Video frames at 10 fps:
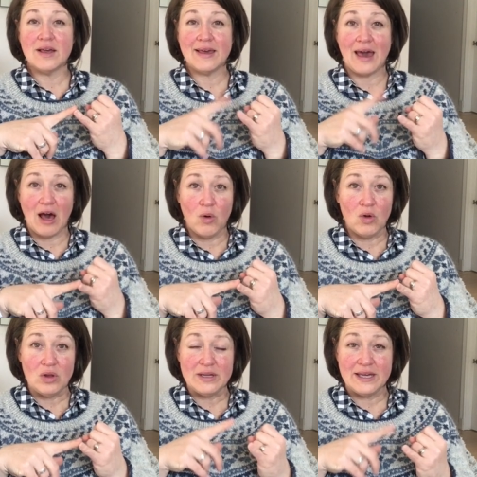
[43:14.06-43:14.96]

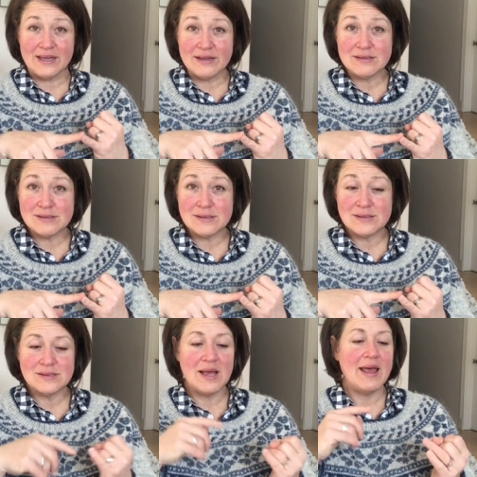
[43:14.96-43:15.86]
cowl
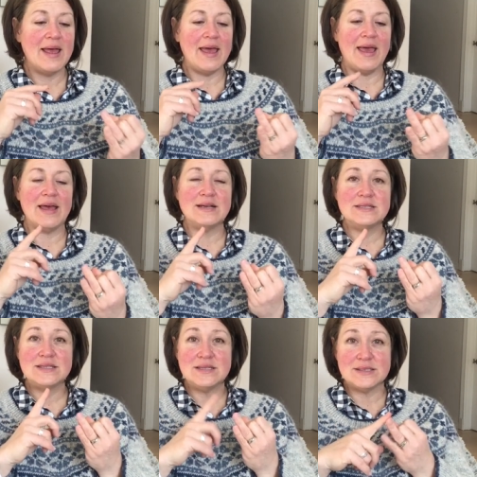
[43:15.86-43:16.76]
kits and
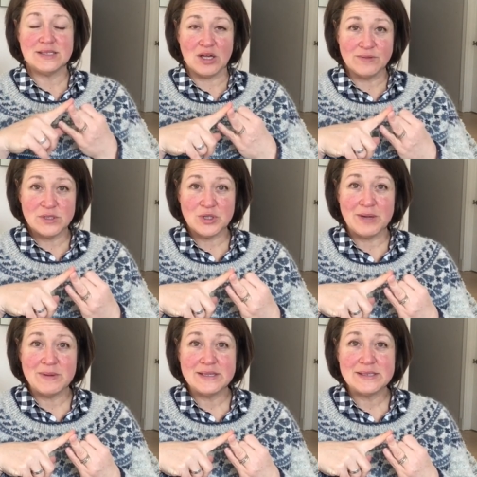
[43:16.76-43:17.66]
the
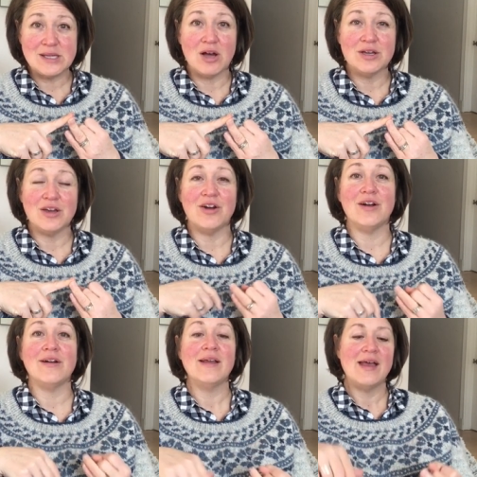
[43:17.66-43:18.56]
self-striping sock yarn